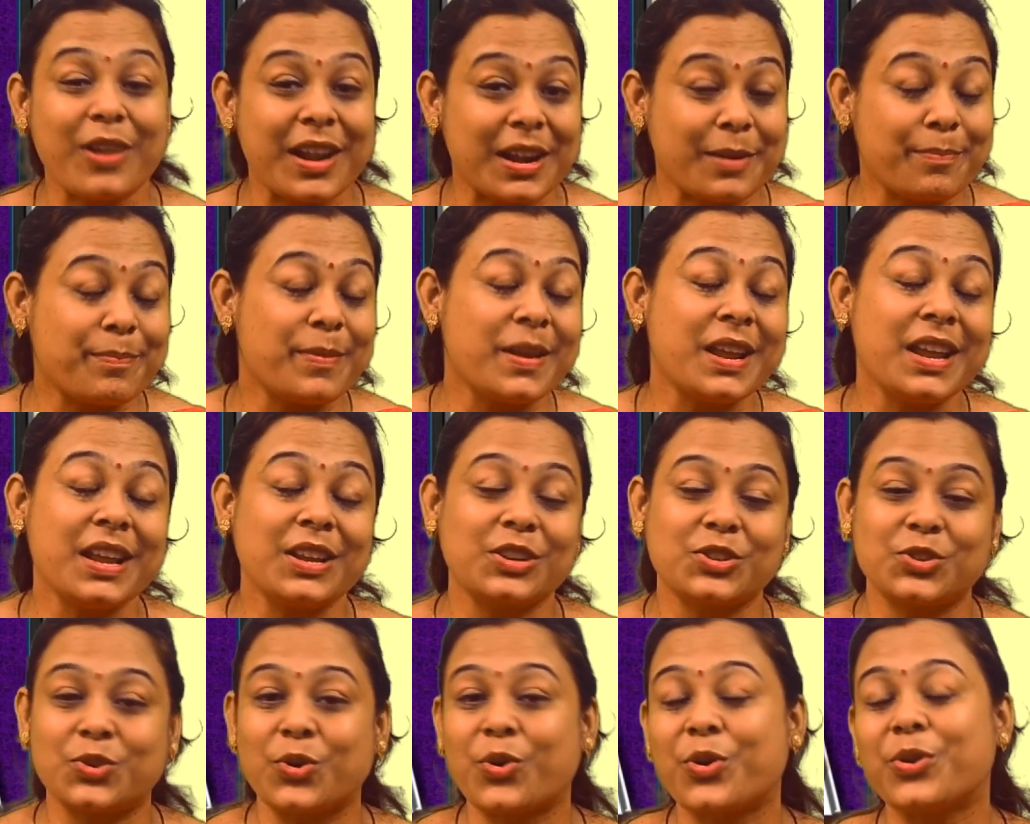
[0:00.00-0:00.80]
let me
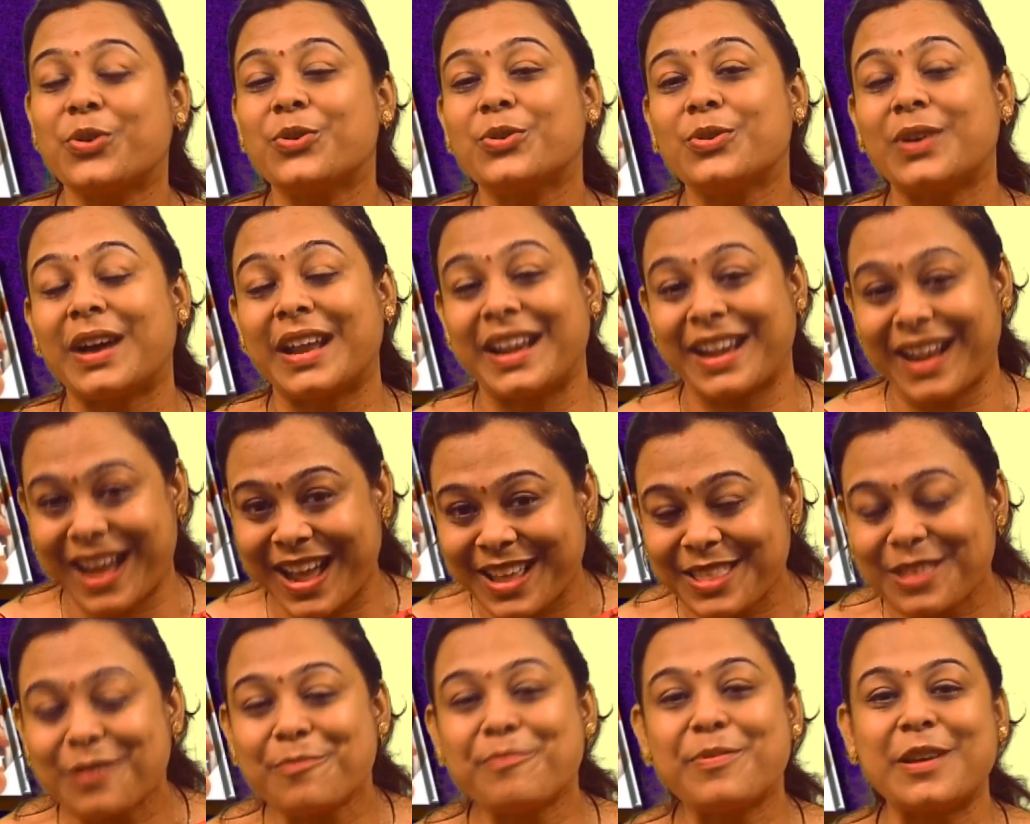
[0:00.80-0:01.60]
show you
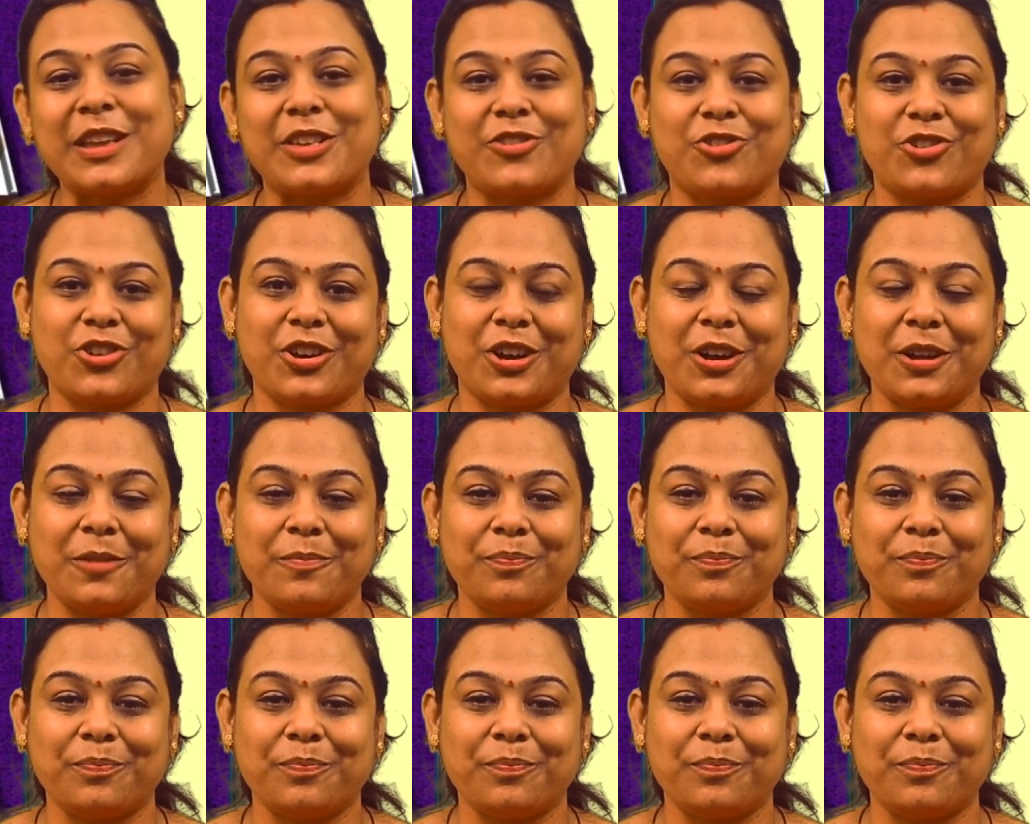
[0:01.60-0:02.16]
another picture.